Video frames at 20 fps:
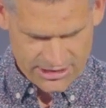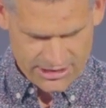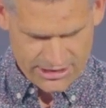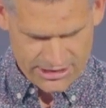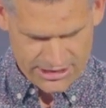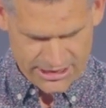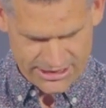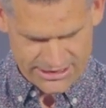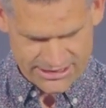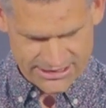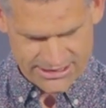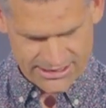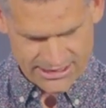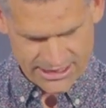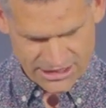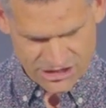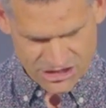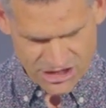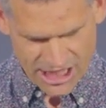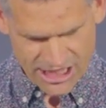It's
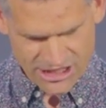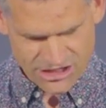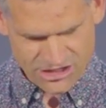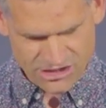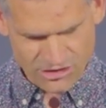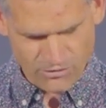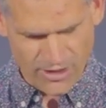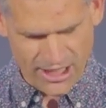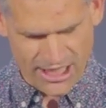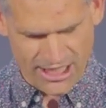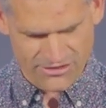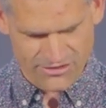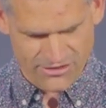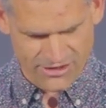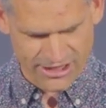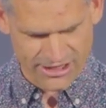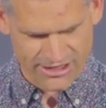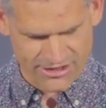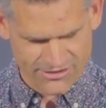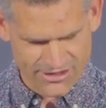a change in the way I
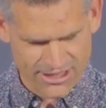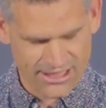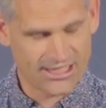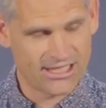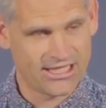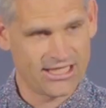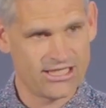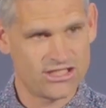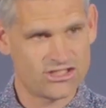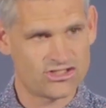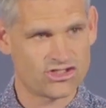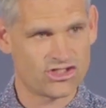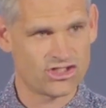think that leads